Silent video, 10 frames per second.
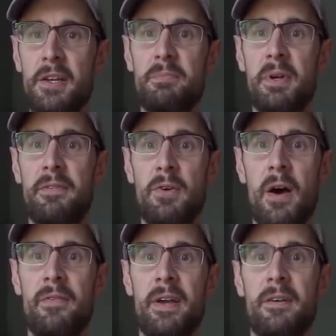But if you
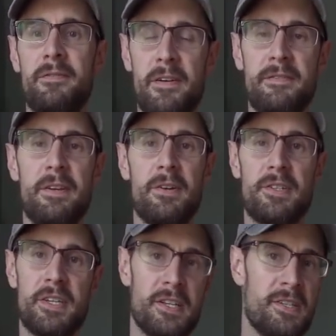have like a 50 or
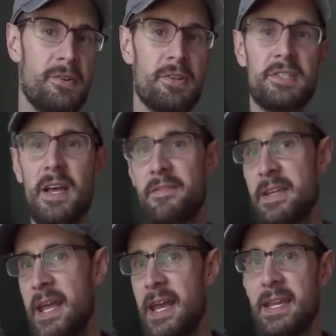60 or 70,
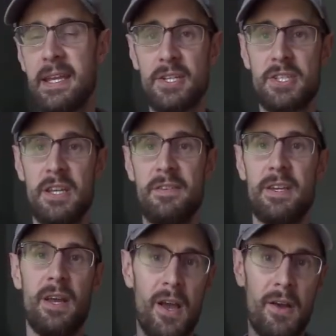80 inch
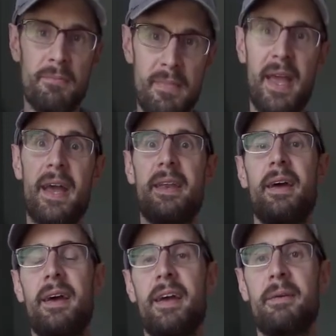TV, man,
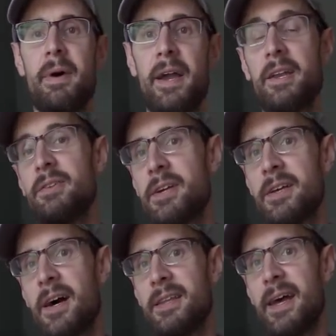am I gonna look
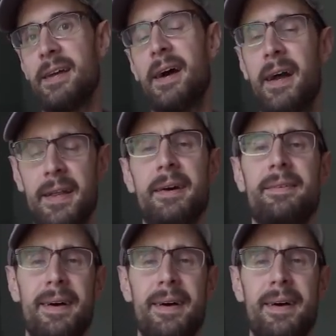good on that. I know.